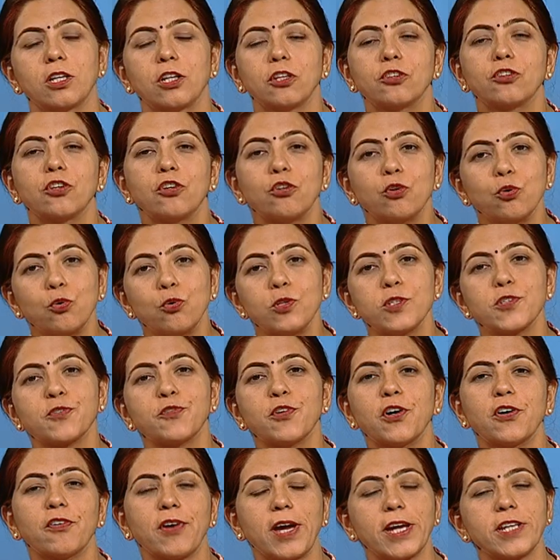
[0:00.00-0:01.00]
the rules
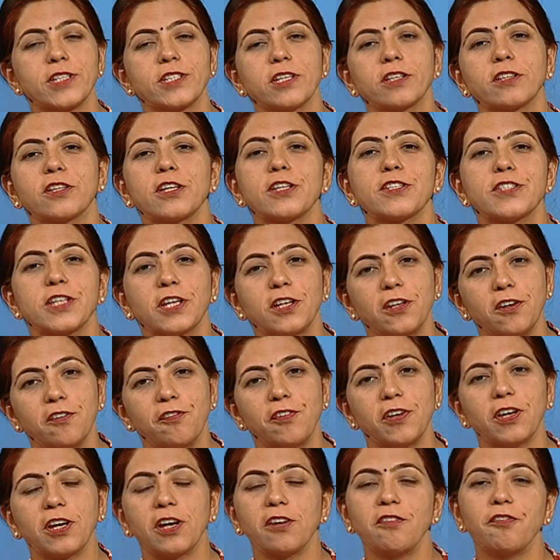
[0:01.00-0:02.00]
for writing the
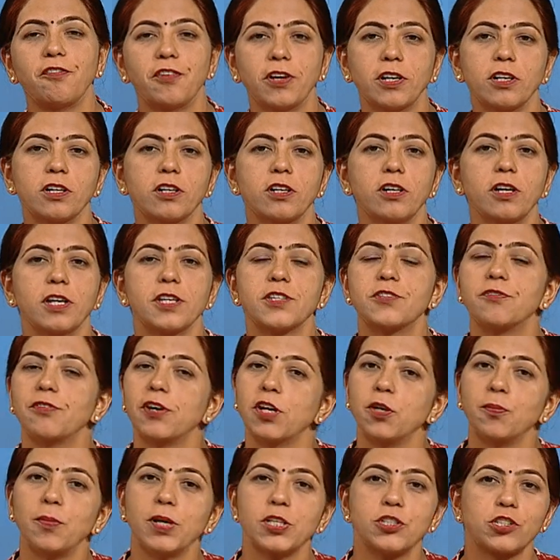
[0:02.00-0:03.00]
significant figure is
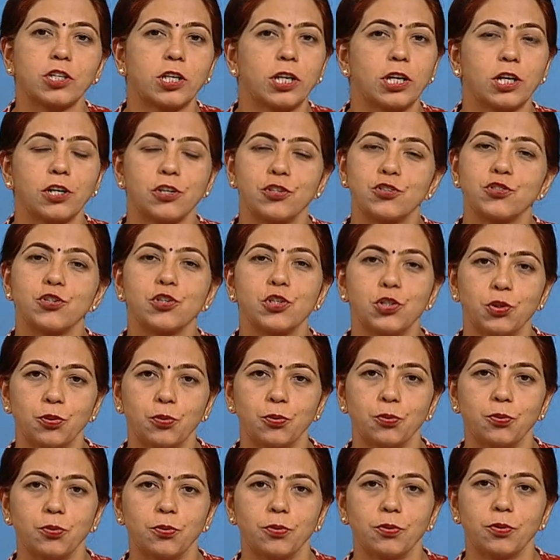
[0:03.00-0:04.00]
very much clear to you.
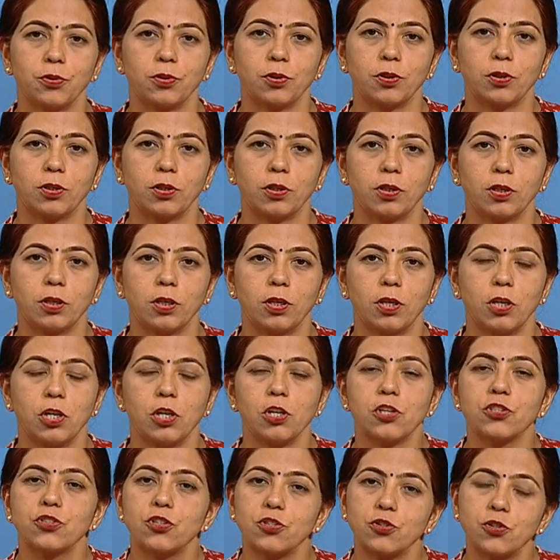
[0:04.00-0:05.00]

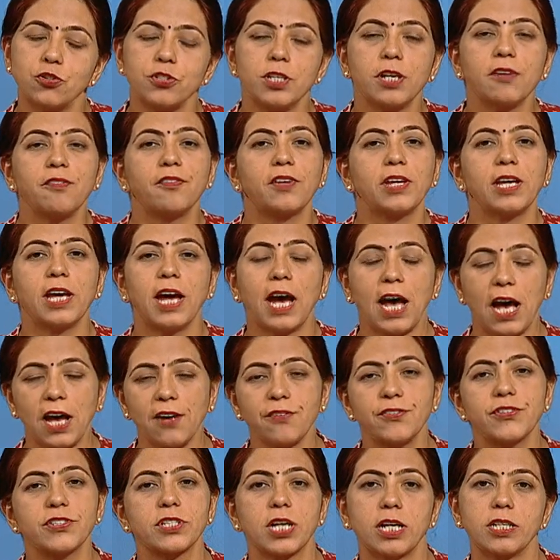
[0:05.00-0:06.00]
So, today we have
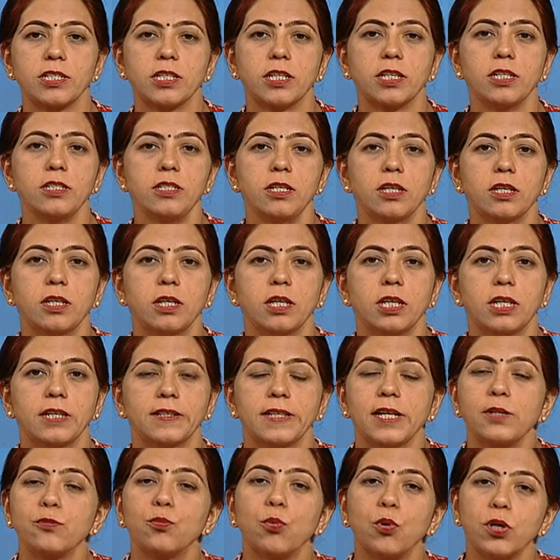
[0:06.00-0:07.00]
studied
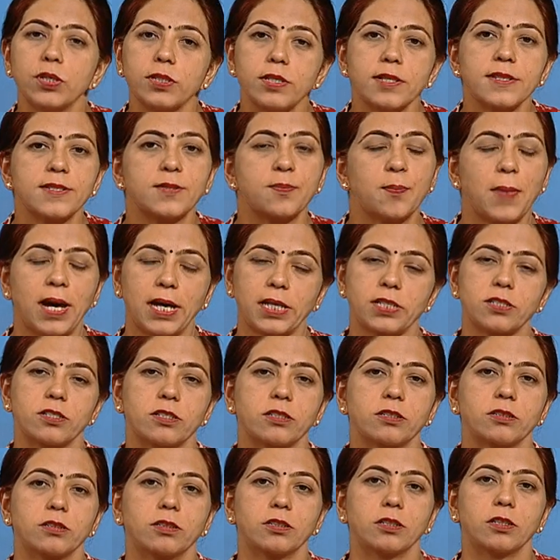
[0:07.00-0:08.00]
that what is matter,
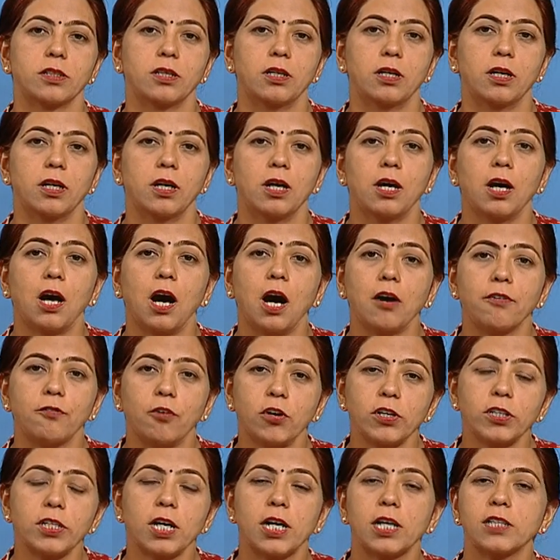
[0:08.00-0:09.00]

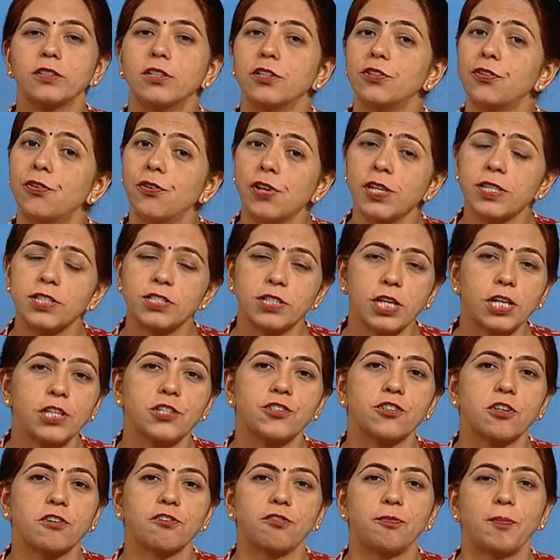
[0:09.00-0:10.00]
what are the three
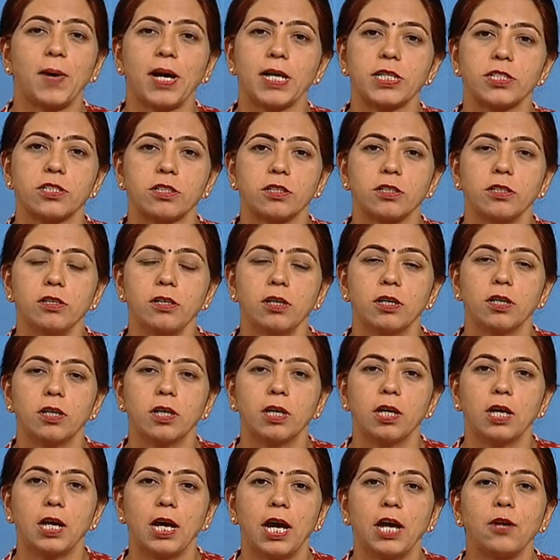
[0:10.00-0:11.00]
states of matter
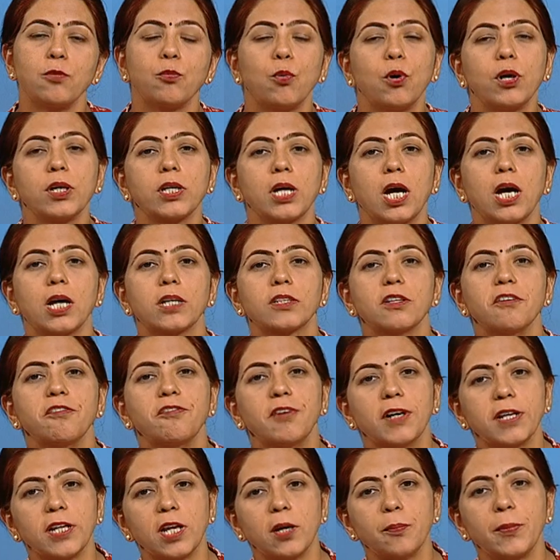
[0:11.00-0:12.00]
and what are the
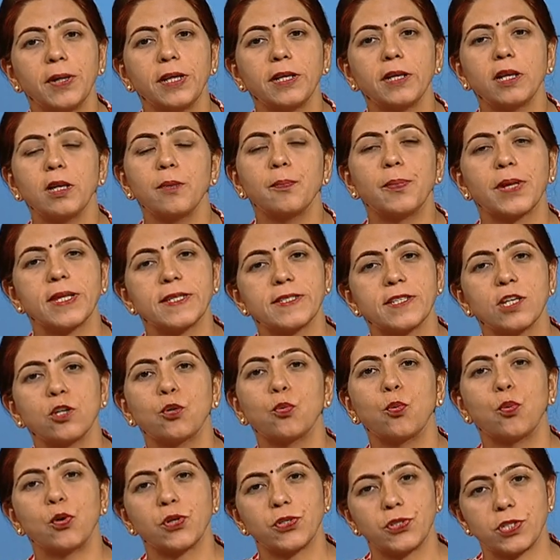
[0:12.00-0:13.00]
fundamental basic
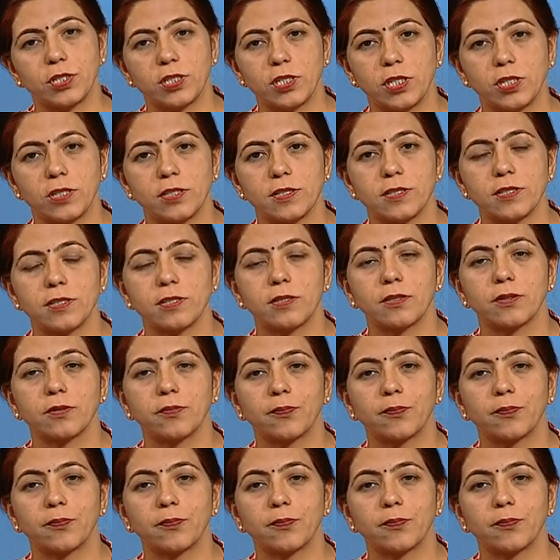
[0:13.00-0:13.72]
quantities.